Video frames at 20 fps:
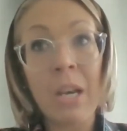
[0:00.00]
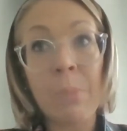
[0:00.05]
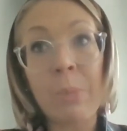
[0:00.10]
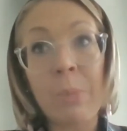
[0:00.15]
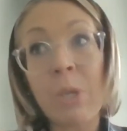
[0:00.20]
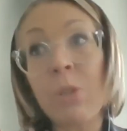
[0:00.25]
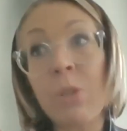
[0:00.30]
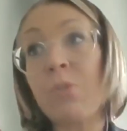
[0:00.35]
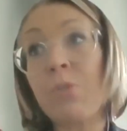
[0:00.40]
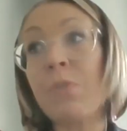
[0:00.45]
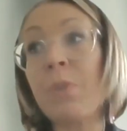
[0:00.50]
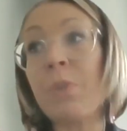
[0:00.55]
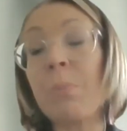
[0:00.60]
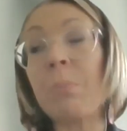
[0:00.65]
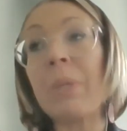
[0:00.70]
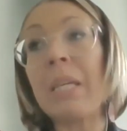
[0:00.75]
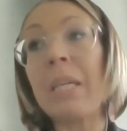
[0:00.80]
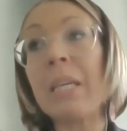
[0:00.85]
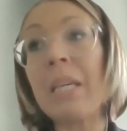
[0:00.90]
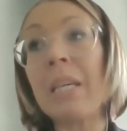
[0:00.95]
because for
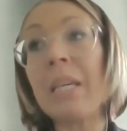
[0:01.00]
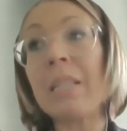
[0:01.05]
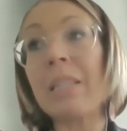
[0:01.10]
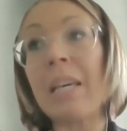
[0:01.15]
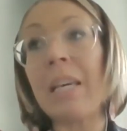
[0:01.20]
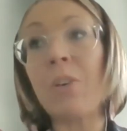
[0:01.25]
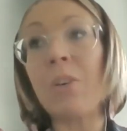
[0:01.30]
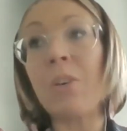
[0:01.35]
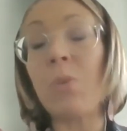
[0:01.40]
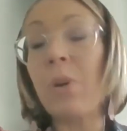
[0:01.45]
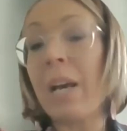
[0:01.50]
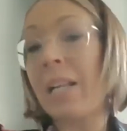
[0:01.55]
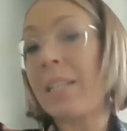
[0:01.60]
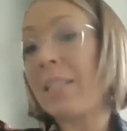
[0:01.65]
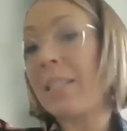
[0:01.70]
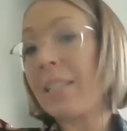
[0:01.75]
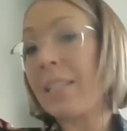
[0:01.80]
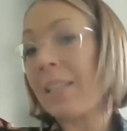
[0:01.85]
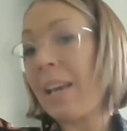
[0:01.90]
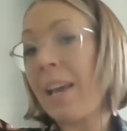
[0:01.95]
me they go
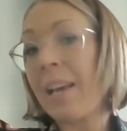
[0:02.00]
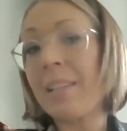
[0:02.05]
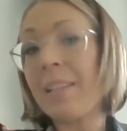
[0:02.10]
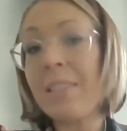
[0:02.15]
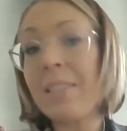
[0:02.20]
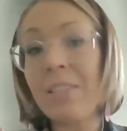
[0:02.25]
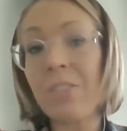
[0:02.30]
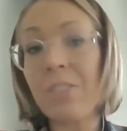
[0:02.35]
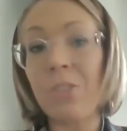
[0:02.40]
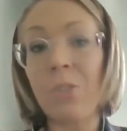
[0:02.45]
hand in hand.